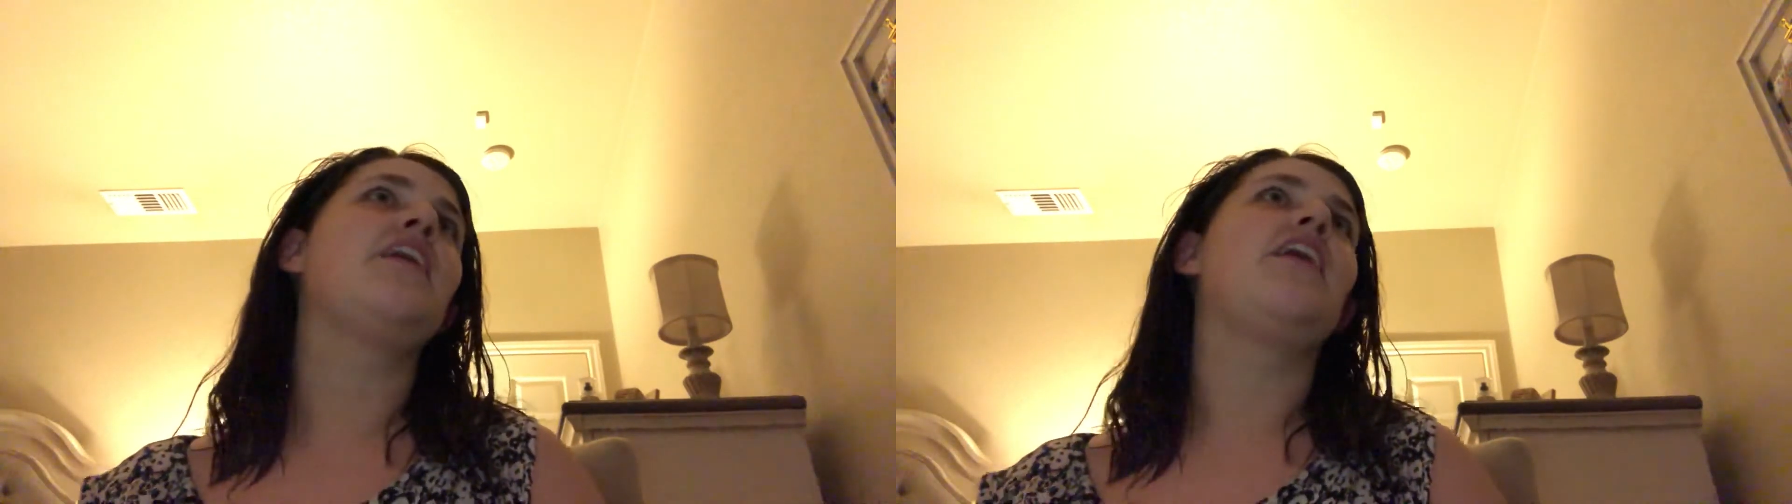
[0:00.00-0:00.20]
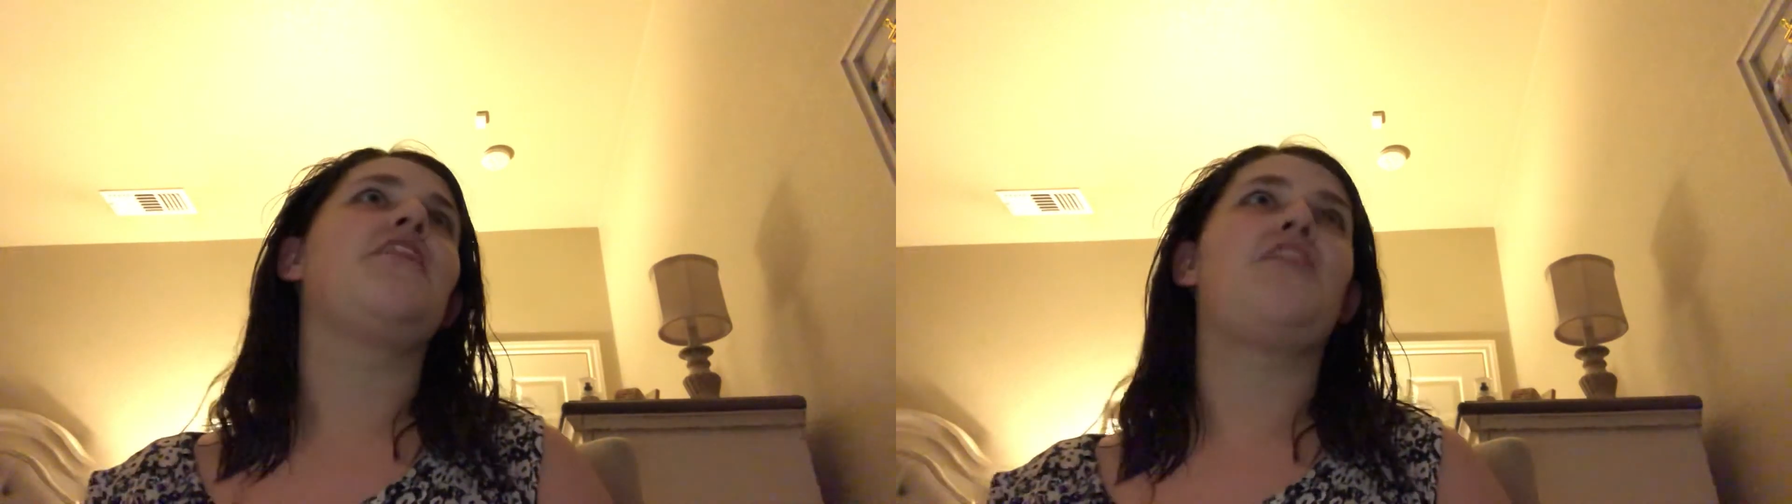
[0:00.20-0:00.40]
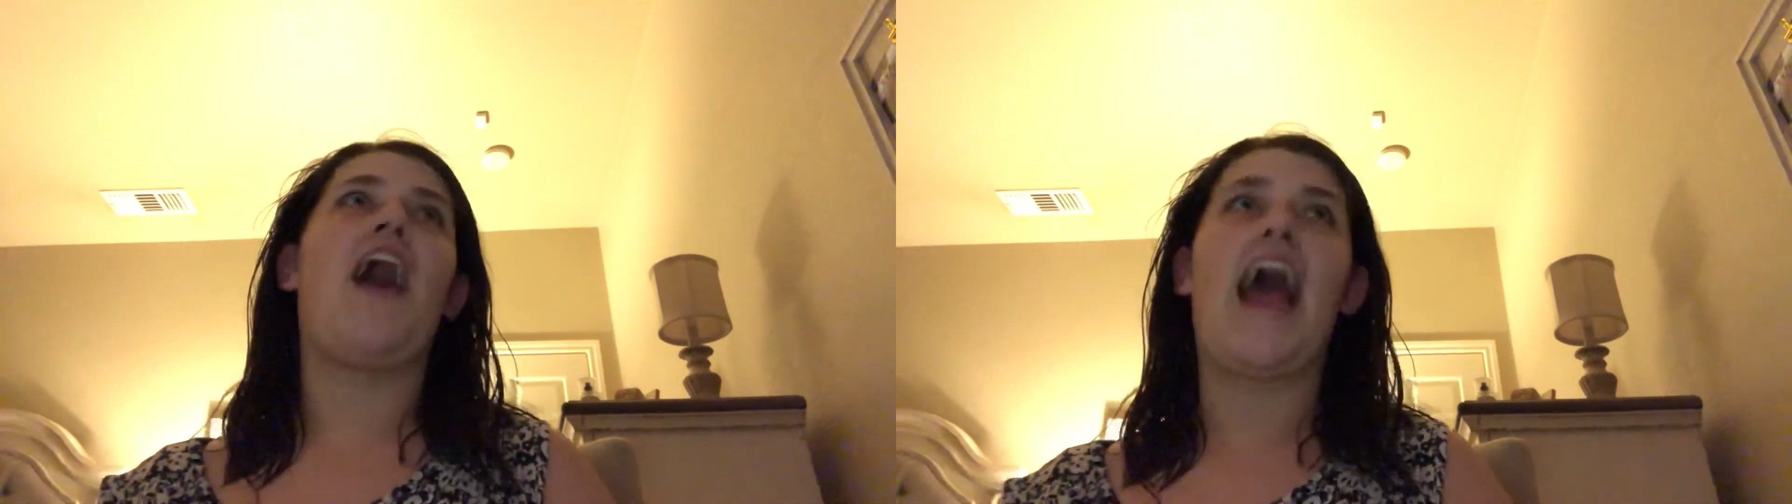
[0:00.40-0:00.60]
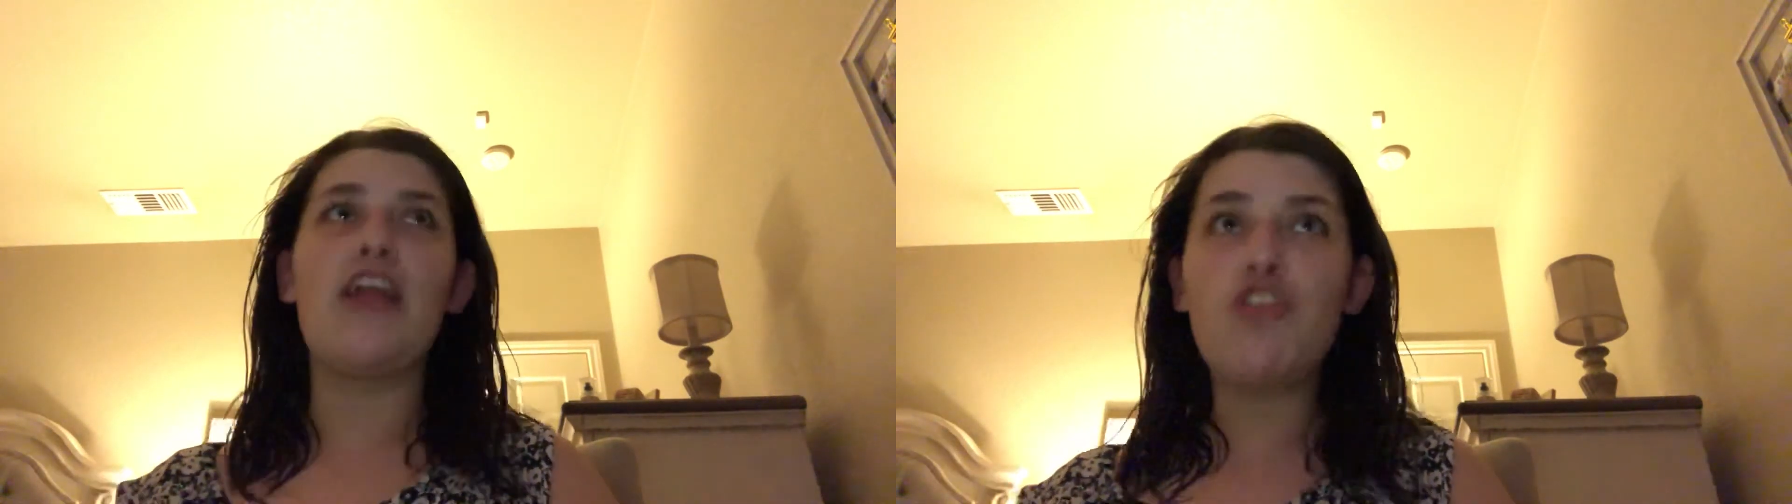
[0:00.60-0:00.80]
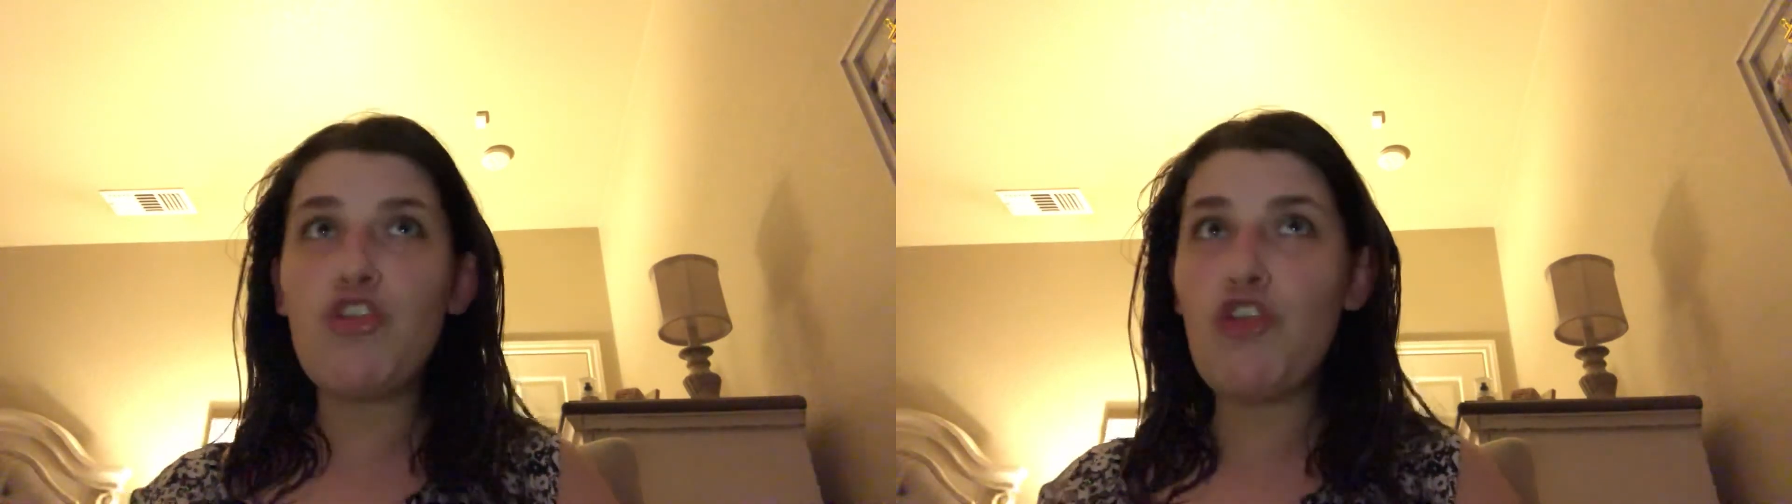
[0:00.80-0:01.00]
that
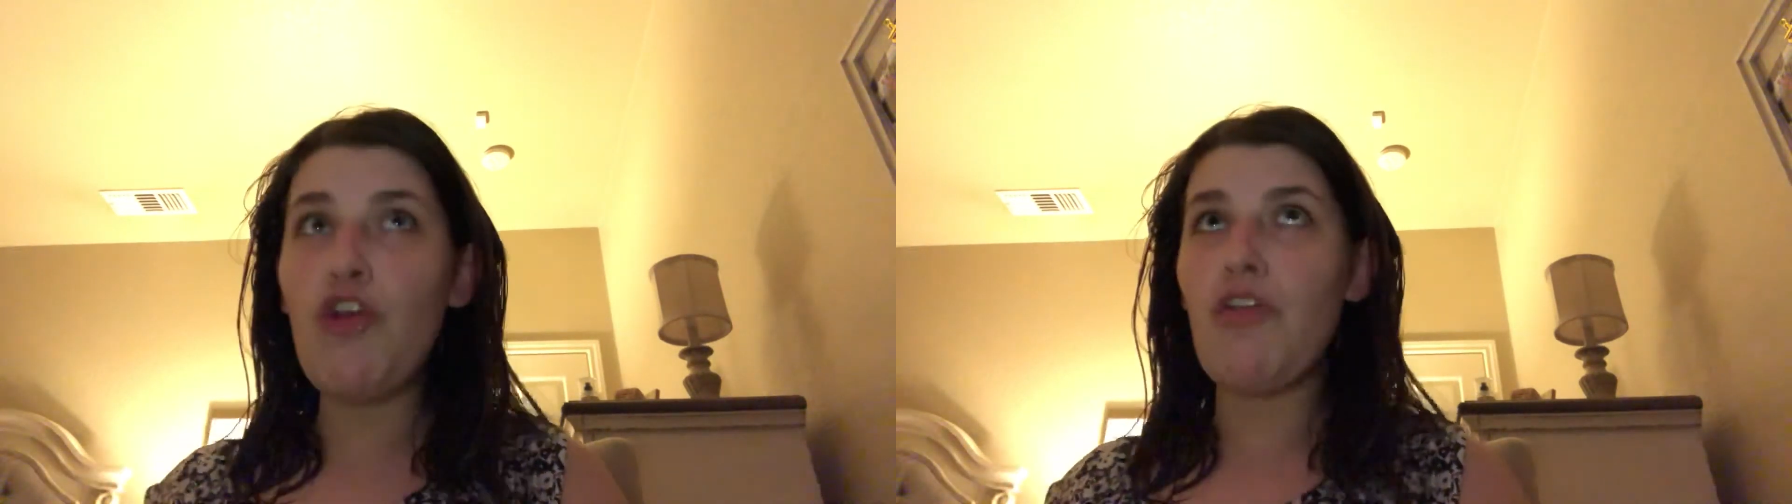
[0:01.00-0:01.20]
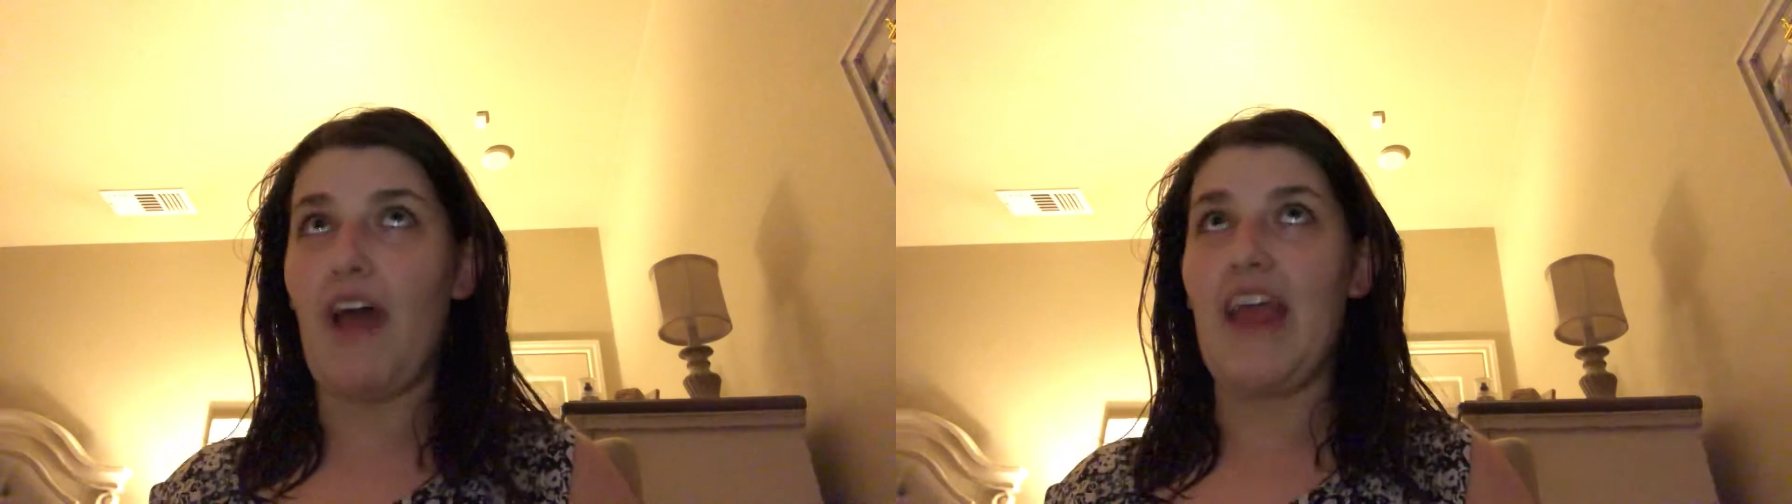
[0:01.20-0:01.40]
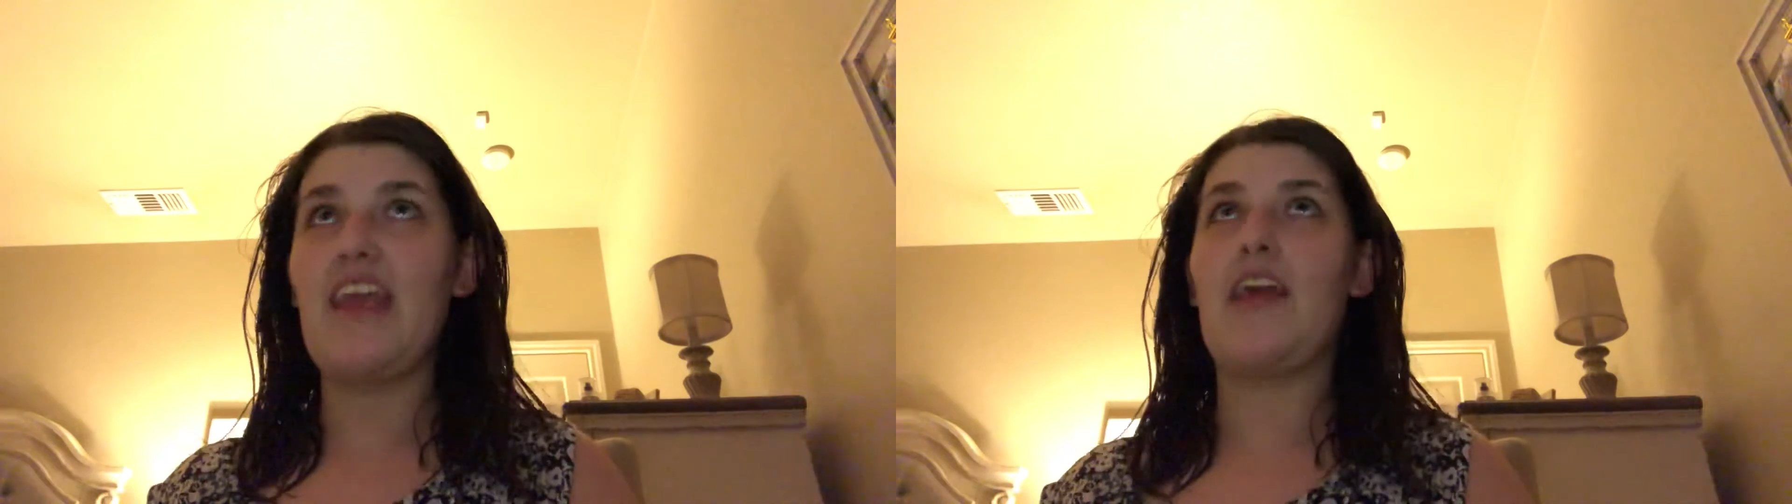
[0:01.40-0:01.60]
I do like